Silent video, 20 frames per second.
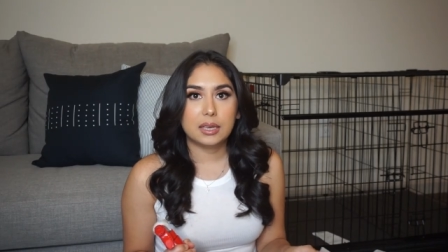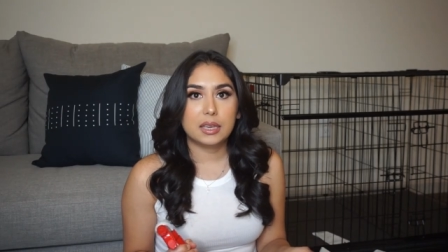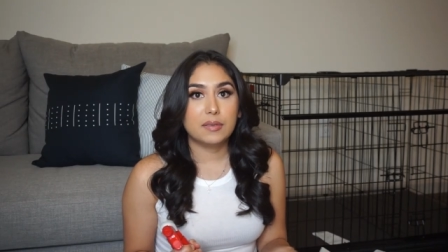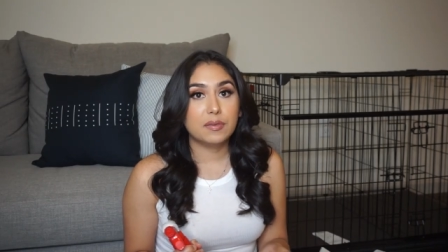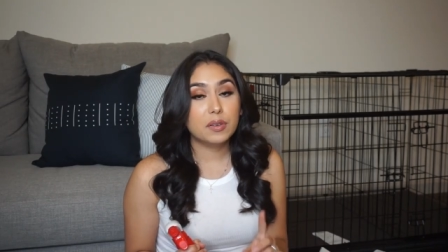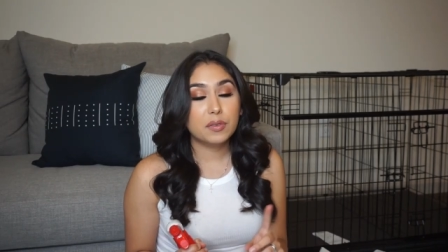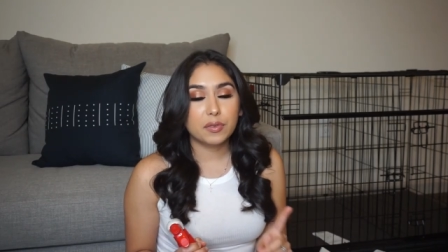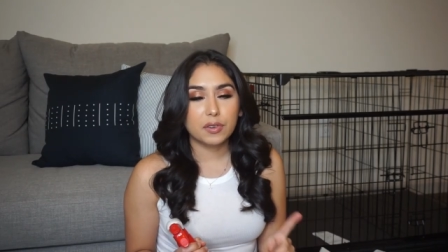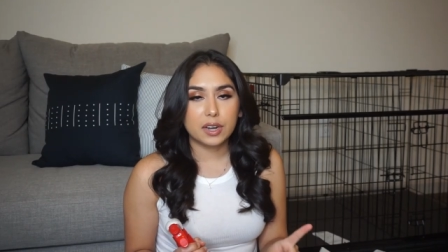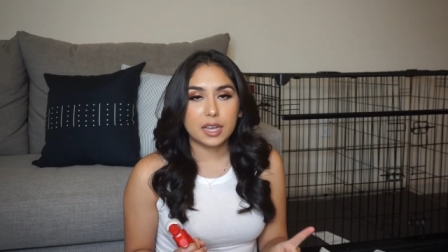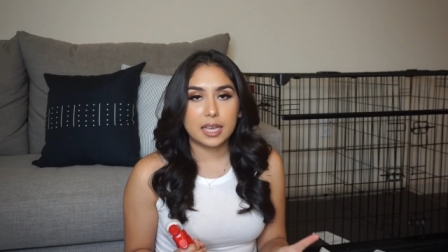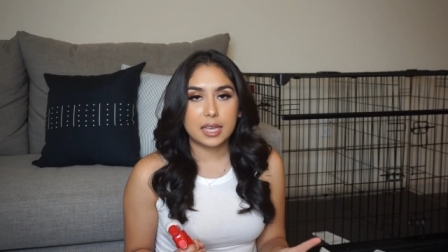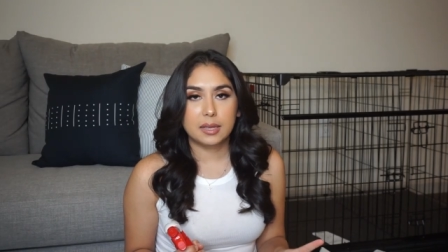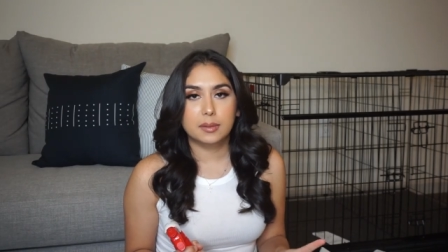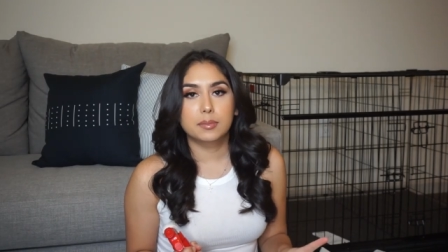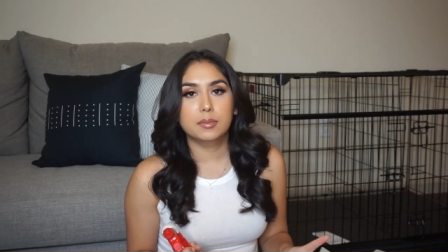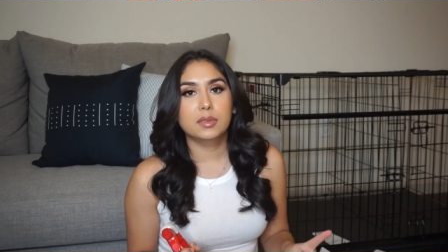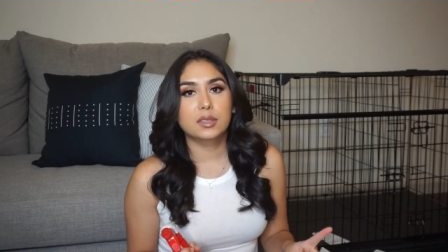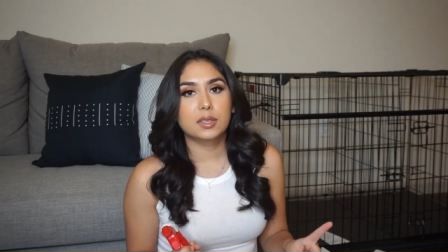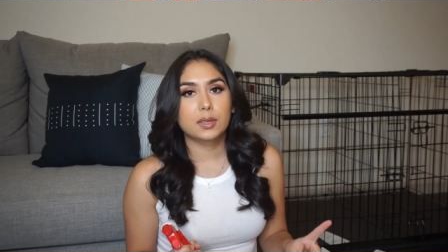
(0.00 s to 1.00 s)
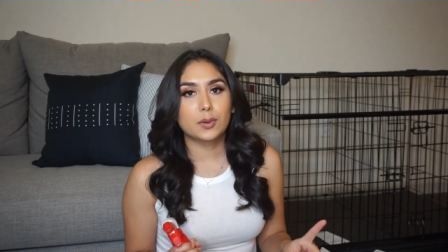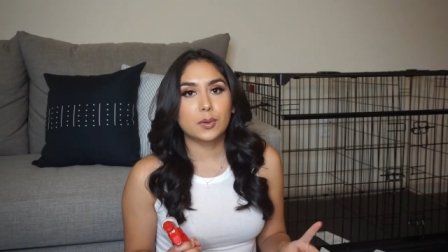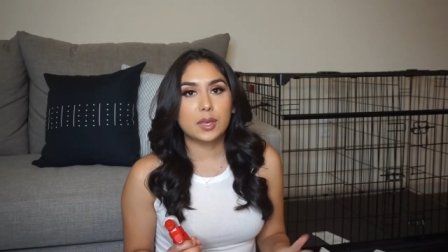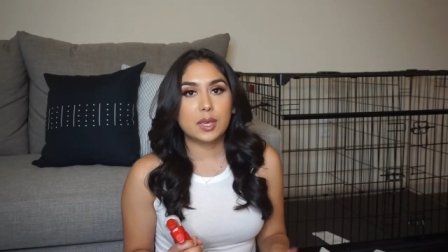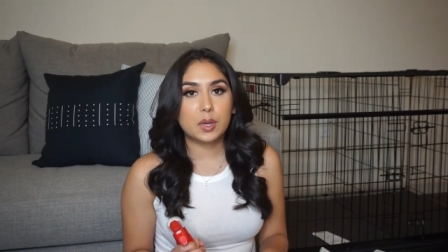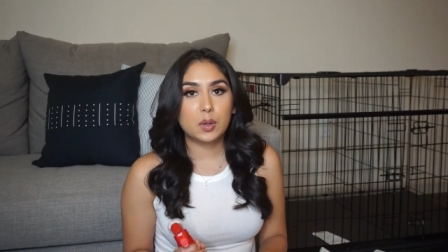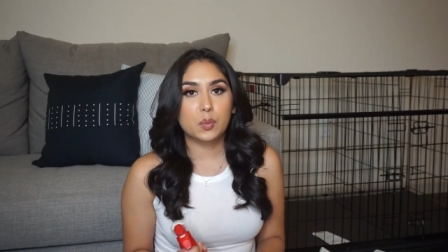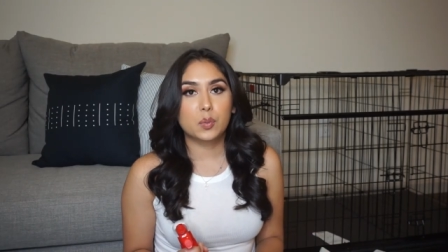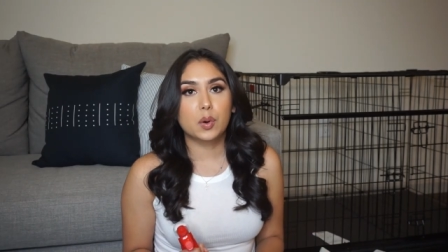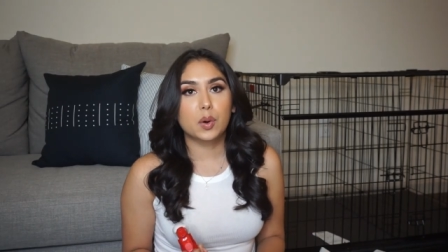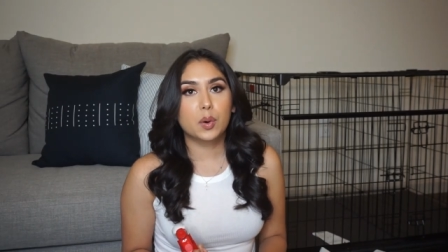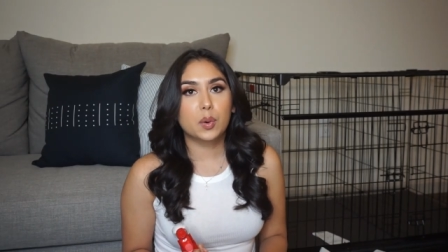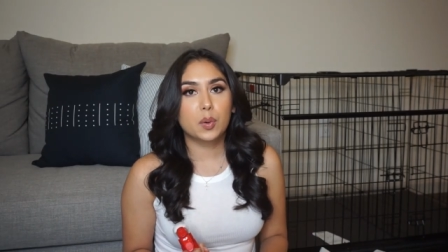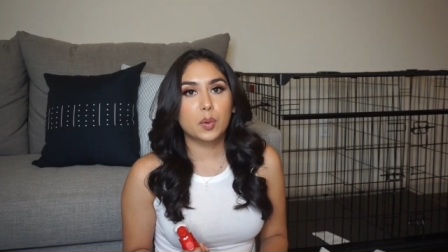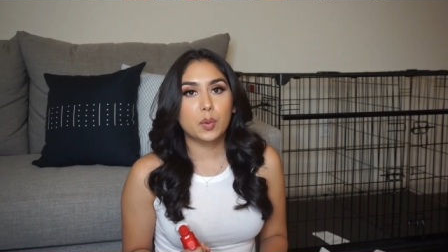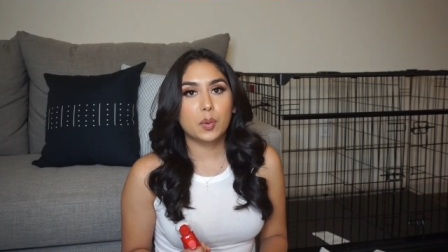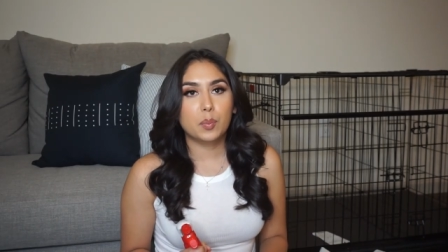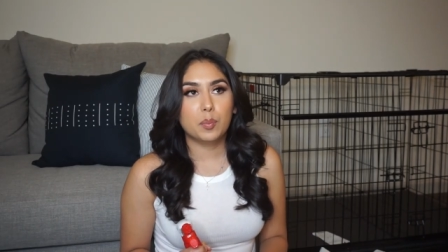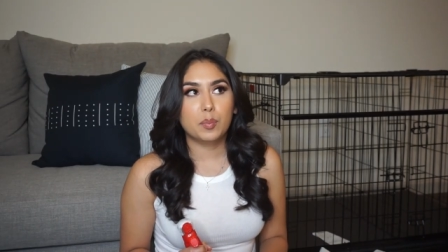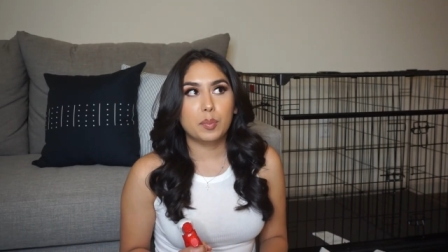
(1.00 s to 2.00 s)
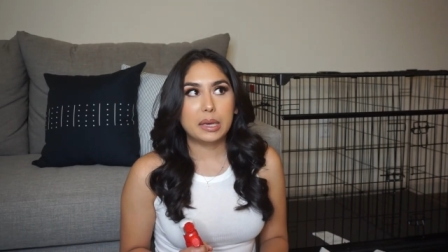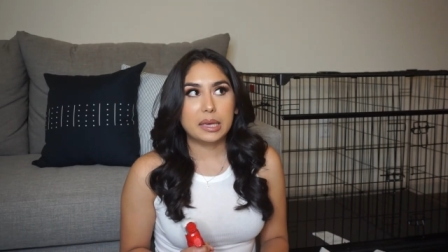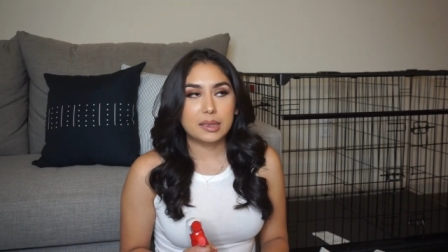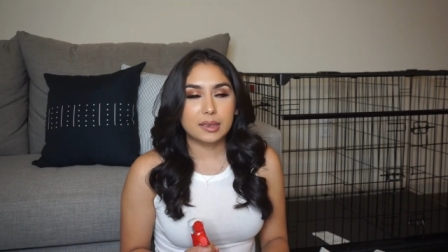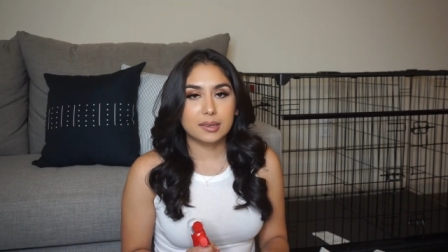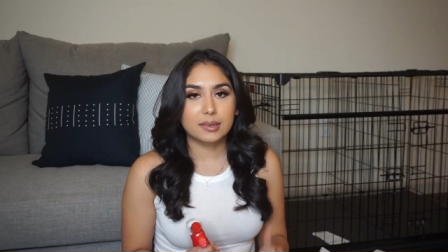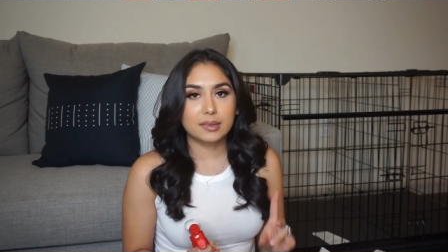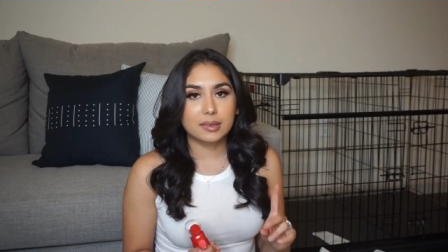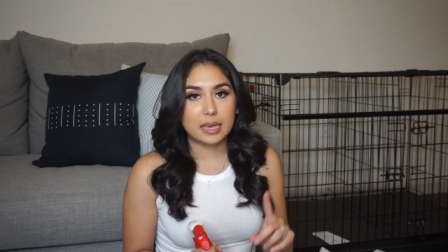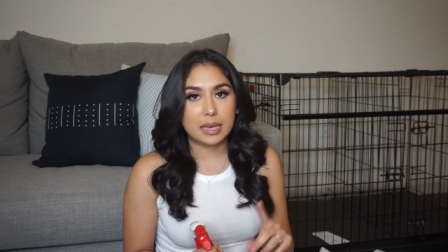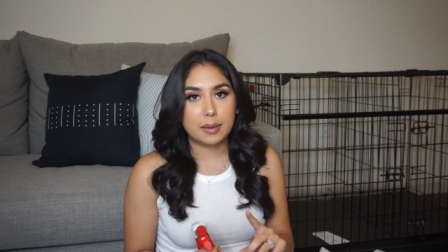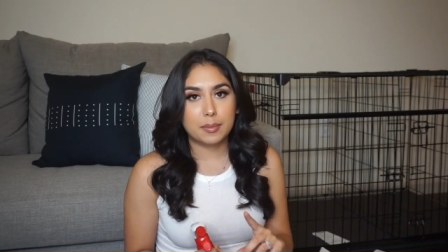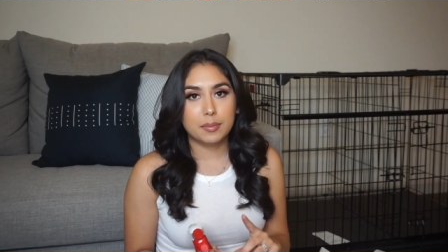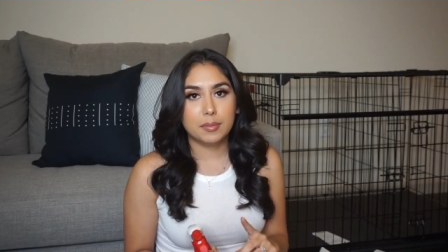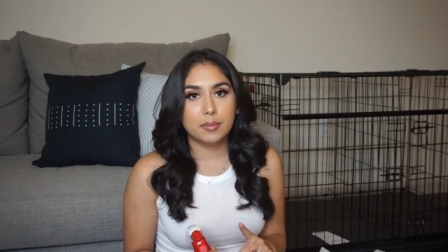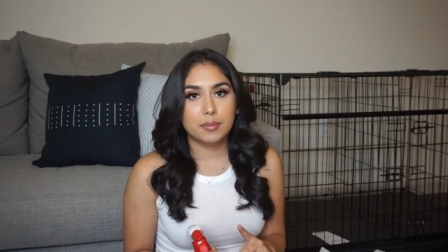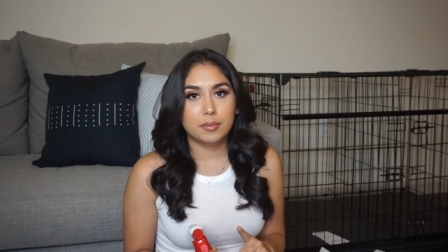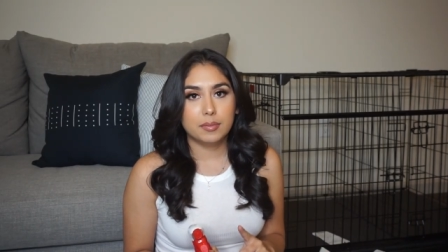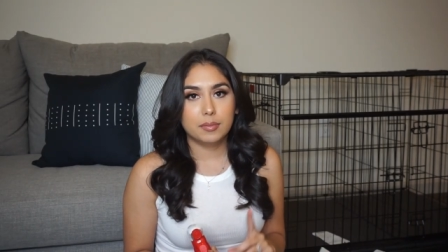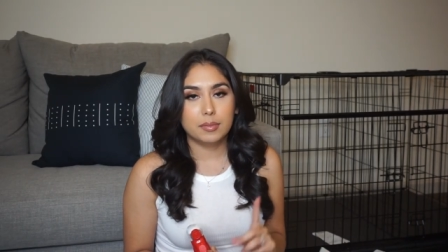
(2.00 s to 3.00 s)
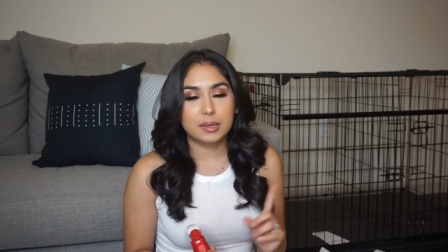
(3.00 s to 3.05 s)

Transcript: even for him, so he won't make the same